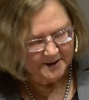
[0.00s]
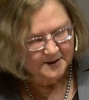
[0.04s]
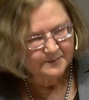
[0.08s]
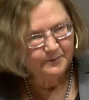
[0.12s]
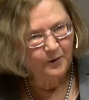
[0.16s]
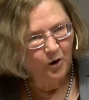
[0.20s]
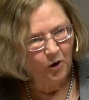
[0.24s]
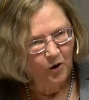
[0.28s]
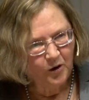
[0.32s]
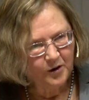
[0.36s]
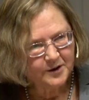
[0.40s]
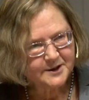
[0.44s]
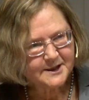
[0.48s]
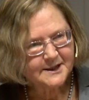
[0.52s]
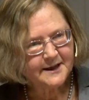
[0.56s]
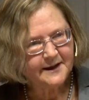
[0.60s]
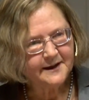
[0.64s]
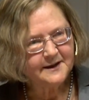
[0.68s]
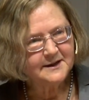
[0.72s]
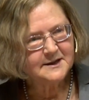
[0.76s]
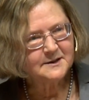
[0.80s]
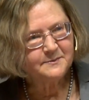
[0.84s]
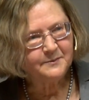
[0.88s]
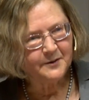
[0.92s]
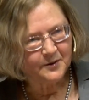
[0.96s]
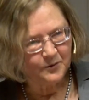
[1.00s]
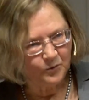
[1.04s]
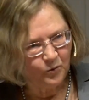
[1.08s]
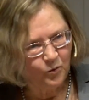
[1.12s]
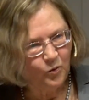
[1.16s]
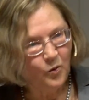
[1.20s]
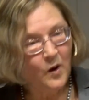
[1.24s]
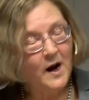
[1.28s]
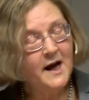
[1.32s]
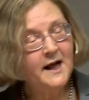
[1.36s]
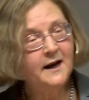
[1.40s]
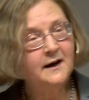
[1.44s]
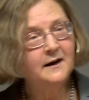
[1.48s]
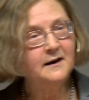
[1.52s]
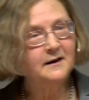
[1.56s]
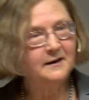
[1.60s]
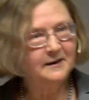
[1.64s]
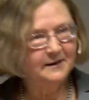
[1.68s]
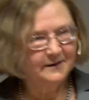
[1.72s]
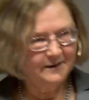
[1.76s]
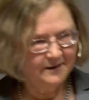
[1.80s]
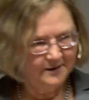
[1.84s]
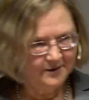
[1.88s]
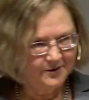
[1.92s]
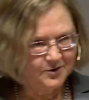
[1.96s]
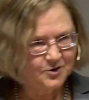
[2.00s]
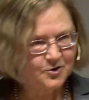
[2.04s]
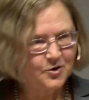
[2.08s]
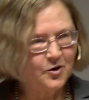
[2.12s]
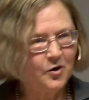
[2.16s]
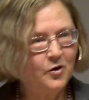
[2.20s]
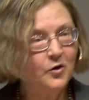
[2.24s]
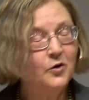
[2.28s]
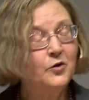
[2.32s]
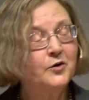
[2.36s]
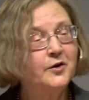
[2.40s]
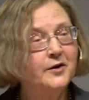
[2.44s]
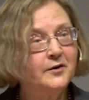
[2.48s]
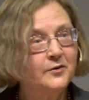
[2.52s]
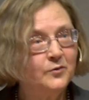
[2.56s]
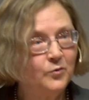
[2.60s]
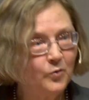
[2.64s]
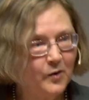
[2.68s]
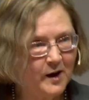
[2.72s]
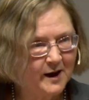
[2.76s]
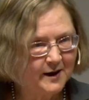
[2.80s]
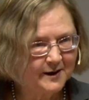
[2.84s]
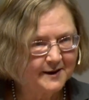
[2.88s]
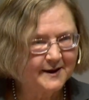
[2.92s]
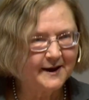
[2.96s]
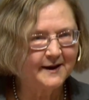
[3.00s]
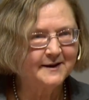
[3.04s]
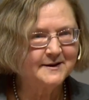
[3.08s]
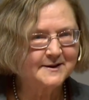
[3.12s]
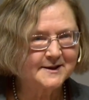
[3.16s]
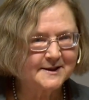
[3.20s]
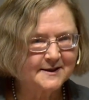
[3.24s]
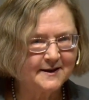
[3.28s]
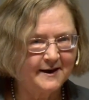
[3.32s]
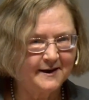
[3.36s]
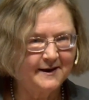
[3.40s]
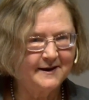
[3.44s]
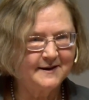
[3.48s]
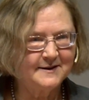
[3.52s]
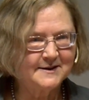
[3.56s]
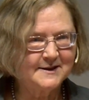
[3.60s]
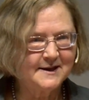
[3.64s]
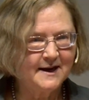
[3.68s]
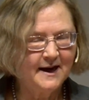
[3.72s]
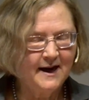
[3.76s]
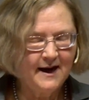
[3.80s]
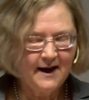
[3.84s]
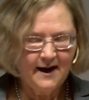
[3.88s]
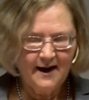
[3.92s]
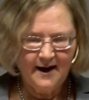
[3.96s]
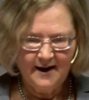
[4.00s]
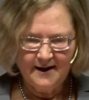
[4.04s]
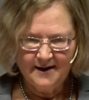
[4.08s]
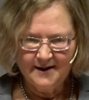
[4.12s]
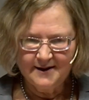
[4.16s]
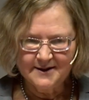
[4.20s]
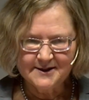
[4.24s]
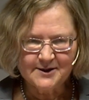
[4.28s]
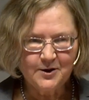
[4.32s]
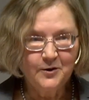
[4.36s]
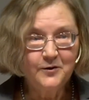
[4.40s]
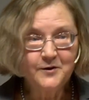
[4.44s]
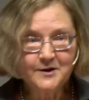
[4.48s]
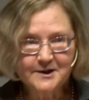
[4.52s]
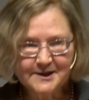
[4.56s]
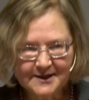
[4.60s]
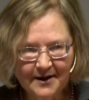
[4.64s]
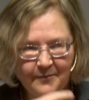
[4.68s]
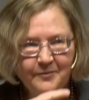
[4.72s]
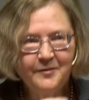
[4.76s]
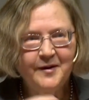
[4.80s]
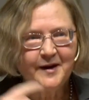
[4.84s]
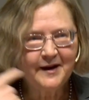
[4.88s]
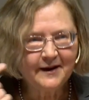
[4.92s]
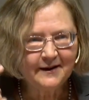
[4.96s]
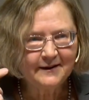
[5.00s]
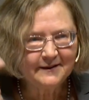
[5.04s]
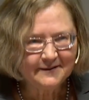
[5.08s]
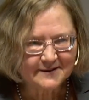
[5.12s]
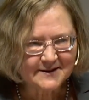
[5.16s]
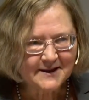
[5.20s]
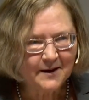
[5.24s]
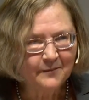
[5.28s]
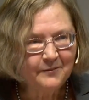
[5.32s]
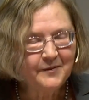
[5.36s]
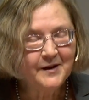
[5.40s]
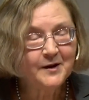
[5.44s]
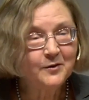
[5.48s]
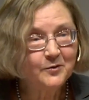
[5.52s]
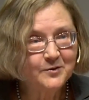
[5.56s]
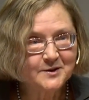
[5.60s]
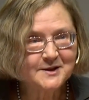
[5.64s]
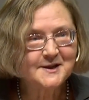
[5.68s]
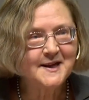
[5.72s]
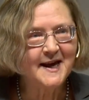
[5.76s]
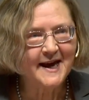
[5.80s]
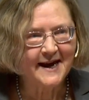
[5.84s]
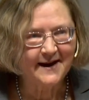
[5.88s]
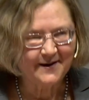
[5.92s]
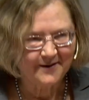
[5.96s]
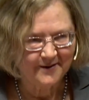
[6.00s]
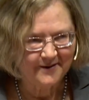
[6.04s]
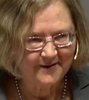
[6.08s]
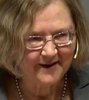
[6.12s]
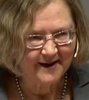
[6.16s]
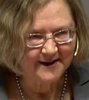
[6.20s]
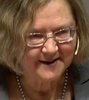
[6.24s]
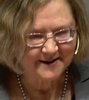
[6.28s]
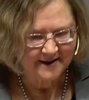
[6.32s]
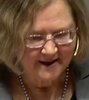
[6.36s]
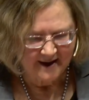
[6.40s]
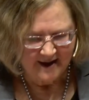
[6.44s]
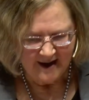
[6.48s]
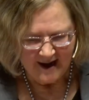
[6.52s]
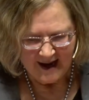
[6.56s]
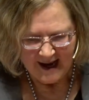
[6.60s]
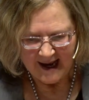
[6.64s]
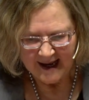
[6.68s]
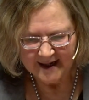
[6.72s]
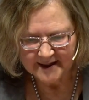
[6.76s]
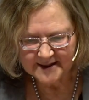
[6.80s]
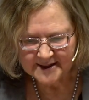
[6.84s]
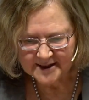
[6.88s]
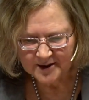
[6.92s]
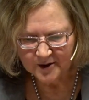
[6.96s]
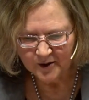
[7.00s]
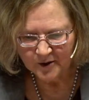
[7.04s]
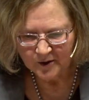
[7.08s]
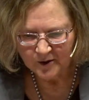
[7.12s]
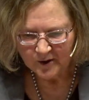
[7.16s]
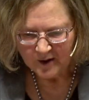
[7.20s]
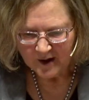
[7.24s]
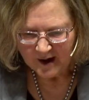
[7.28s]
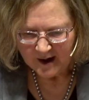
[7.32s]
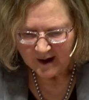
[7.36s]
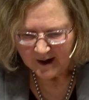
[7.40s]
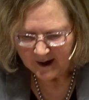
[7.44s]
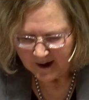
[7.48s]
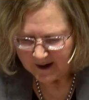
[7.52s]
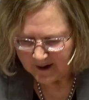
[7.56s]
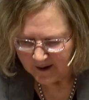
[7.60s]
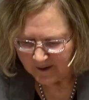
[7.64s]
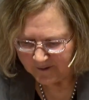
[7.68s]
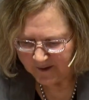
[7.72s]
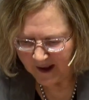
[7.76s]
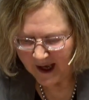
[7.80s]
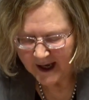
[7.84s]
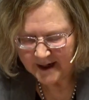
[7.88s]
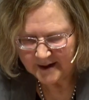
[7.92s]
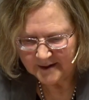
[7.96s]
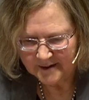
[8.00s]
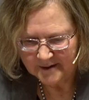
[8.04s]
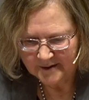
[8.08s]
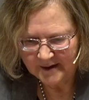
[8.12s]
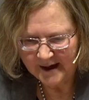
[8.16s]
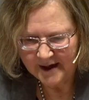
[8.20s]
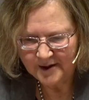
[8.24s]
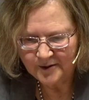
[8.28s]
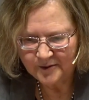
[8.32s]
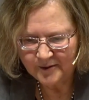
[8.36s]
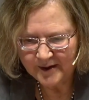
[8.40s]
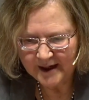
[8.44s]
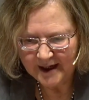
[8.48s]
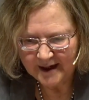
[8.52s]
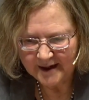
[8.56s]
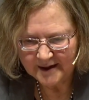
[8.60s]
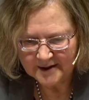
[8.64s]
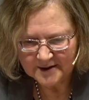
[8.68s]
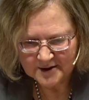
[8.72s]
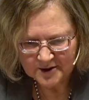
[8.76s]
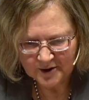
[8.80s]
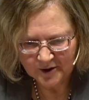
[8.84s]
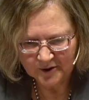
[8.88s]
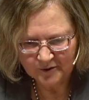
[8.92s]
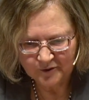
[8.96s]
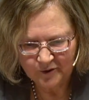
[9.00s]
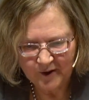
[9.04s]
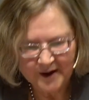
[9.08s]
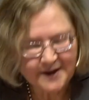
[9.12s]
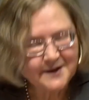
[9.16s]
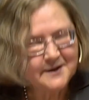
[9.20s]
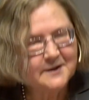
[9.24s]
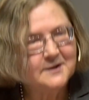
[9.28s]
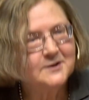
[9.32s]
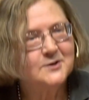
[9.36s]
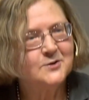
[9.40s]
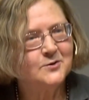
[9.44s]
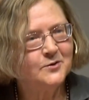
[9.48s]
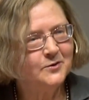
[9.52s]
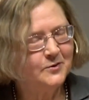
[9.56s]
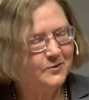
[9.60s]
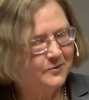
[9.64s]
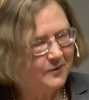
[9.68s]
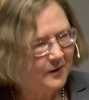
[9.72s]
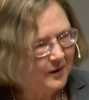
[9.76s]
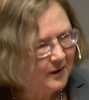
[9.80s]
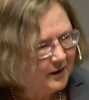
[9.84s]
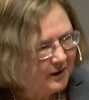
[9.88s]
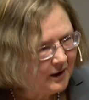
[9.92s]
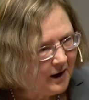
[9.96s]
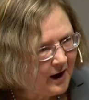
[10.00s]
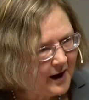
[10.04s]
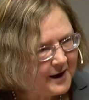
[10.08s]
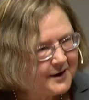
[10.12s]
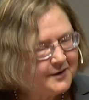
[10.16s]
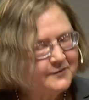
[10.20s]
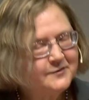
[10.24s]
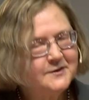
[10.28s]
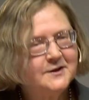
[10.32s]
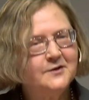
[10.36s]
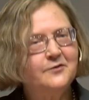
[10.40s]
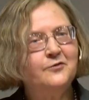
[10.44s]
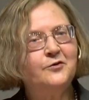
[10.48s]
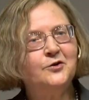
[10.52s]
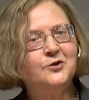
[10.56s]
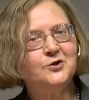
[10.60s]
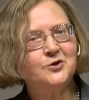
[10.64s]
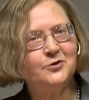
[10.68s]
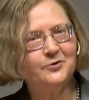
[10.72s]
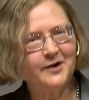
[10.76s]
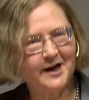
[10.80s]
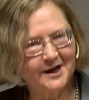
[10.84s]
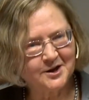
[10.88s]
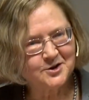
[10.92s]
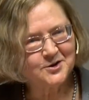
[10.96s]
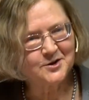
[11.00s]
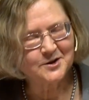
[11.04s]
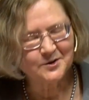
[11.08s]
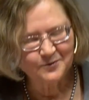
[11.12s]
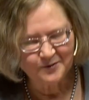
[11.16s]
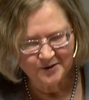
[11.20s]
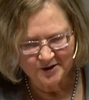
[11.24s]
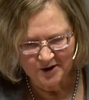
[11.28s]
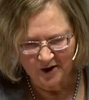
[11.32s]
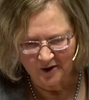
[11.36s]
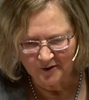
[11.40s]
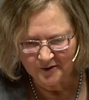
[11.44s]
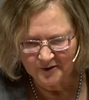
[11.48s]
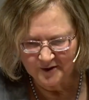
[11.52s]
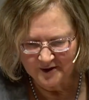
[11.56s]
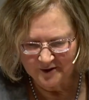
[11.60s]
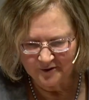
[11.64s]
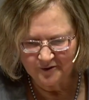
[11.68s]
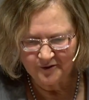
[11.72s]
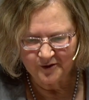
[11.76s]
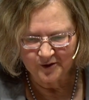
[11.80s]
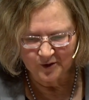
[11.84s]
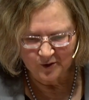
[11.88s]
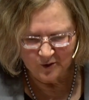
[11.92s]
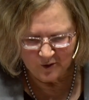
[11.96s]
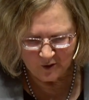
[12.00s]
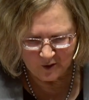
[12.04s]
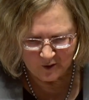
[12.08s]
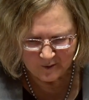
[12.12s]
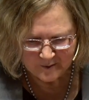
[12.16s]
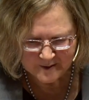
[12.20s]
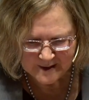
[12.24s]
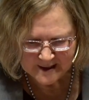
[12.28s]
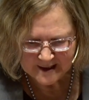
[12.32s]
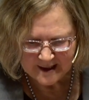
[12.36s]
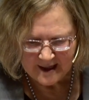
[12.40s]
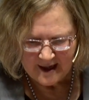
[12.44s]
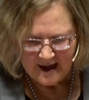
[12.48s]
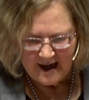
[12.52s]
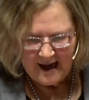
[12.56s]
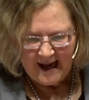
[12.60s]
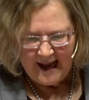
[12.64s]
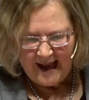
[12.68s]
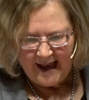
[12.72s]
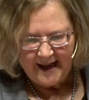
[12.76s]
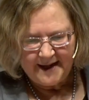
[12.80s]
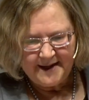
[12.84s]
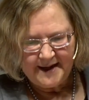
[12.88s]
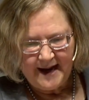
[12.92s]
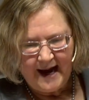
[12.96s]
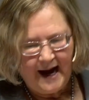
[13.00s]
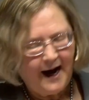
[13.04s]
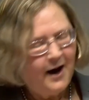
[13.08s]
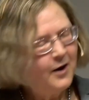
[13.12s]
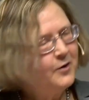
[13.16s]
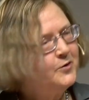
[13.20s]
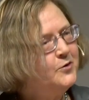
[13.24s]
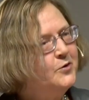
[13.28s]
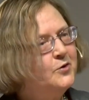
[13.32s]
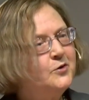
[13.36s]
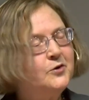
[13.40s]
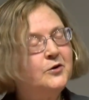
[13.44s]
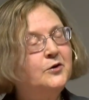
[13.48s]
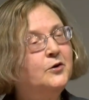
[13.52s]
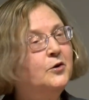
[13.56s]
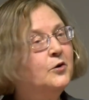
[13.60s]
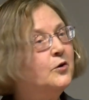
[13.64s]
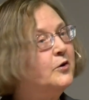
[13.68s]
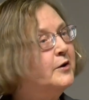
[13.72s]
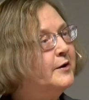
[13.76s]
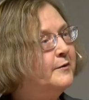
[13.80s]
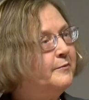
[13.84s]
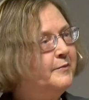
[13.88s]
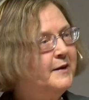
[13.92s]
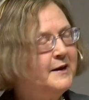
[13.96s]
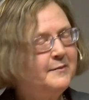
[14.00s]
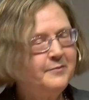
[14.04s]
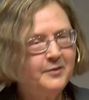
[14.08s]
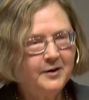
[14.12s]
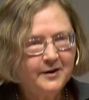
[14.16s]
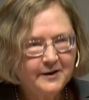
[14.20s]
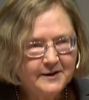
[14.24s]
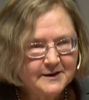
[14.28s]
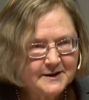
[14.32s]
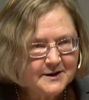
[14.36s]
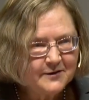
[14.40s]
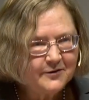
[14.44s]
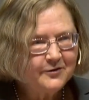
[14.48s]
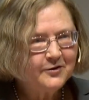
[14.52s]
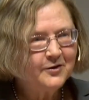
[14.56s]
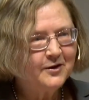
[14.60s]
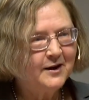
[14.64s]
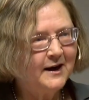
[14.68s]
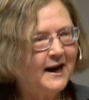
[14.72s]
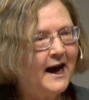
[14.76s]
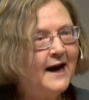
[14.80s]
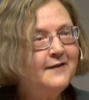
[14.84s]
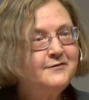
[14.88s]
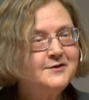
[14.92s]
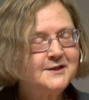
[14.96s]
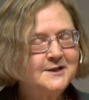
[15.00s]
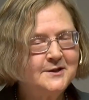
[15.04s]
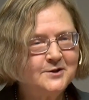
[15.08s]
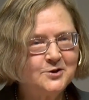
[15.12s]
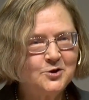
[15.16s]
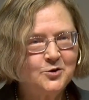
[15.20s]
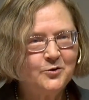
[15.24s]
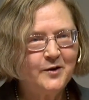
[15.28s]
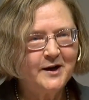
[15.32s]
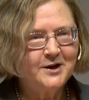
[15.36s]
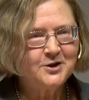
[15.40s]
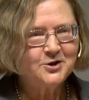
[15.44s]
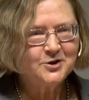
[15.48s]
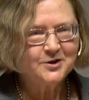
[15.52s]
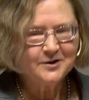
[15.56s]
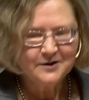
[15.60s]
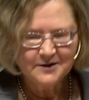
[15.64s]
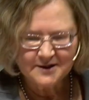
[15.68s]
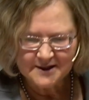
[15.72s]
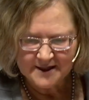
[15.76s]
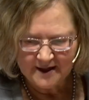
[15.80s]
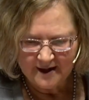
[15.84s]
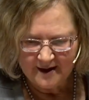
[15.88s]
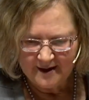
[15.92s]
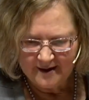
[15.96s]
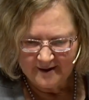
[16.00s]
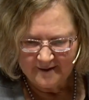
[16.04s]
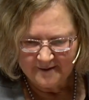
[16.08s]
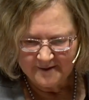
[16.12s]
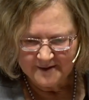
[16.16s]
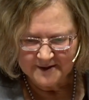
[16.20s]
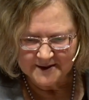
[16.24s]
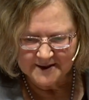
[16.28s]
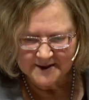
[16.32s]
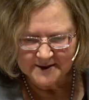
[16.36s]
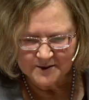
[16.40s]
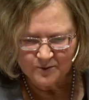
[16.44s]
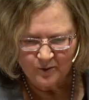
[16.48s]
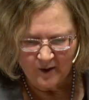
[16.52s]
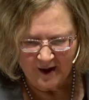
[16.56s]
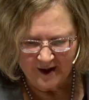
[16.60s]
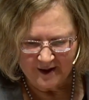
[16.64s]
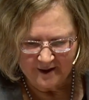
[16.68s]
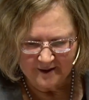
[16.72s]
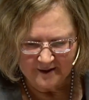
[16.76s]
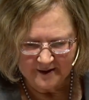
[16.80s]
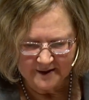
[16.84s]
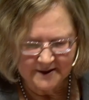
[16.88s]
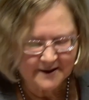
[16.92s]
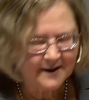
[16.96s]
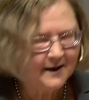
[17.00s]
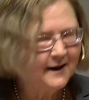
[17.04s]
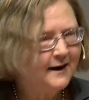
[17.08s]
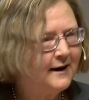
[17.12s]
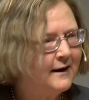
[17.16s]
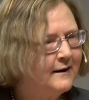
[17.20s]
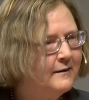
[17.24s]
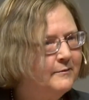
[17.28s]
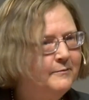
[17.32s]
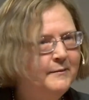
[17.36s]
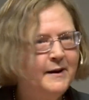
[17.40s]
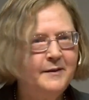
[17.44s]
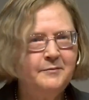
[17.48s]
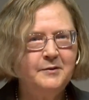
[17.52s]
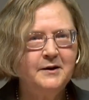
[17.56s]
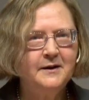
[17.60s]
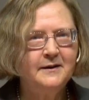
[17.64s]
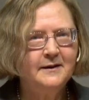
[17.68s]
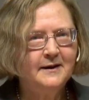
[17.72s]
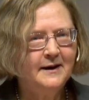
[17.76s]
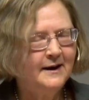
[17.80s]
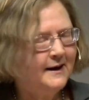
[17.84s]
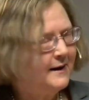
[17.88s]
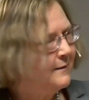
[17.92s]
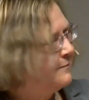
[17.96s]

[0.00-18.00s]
are small studies, but well-controlled and well-done studies. So there's something was there, right? And so that then really sort of went into a lot of different directions with different groups, and now you can look at people in different life situations. This is one that maybe